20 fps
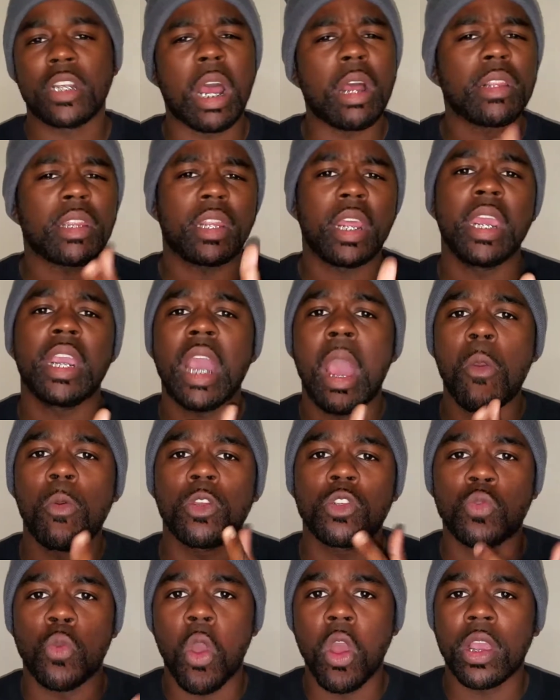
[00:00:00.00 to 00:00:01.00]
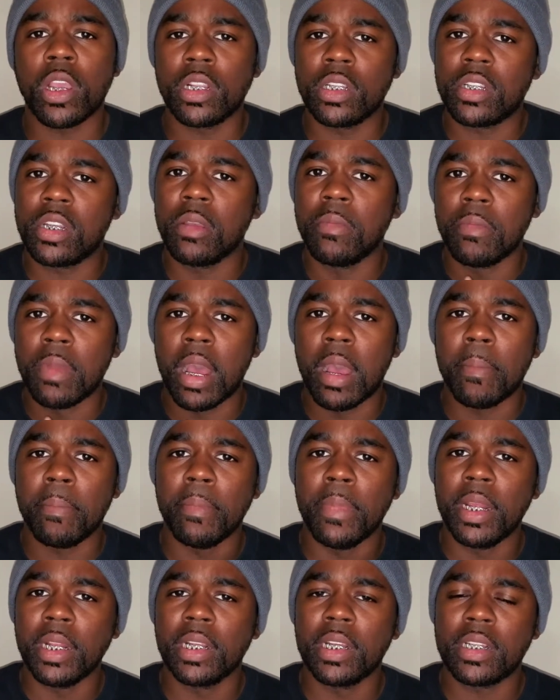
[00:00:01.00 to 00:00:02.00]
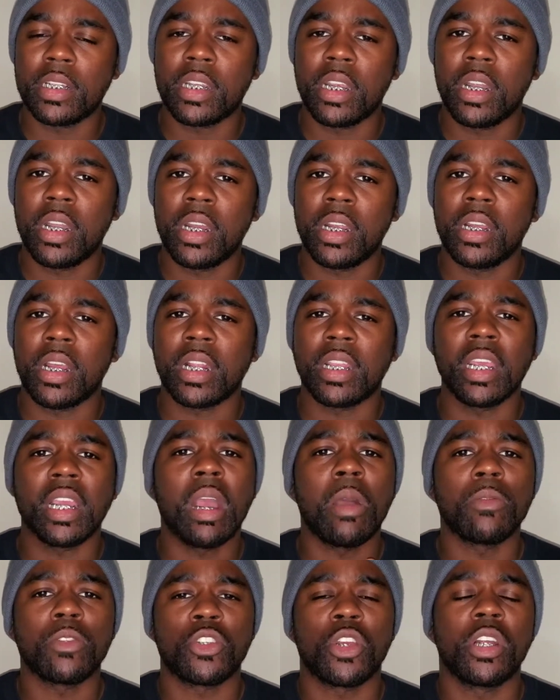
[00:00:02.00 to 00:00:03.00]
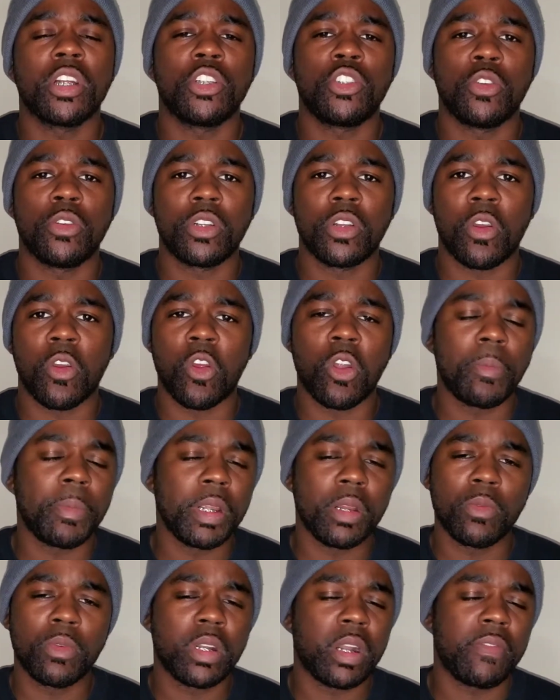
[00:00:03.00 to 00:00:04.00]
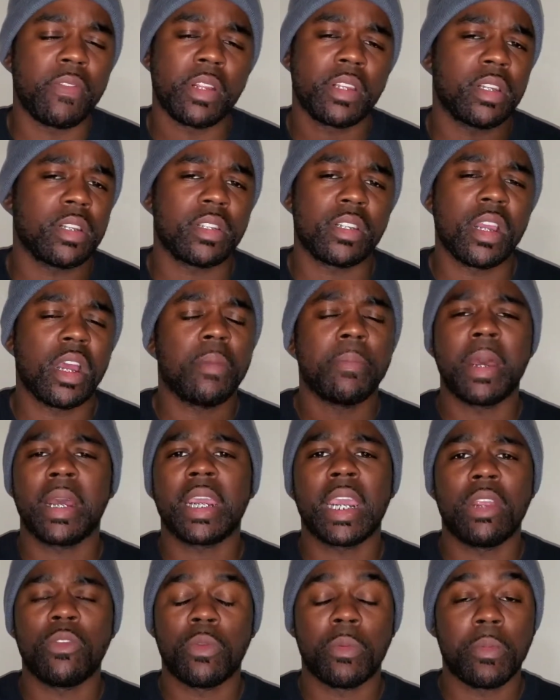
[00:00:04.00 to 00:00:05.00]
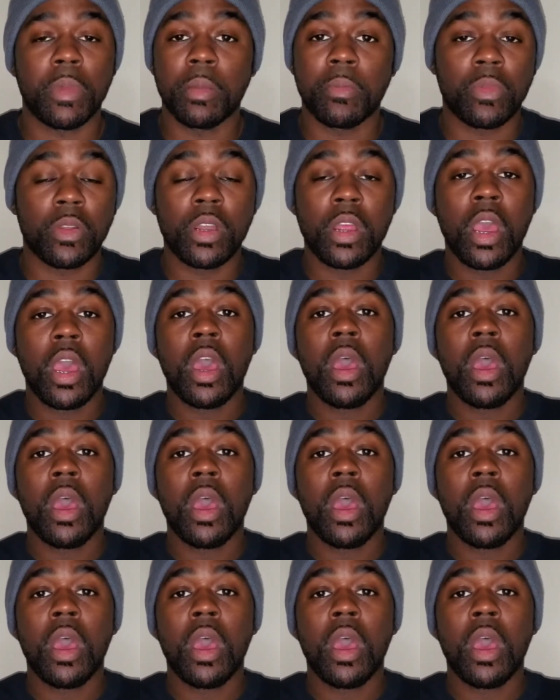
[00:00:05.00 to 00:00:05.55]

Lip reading: I think I was walking to my military. I think I was trying to join the army or whatever at this time. I can't remember.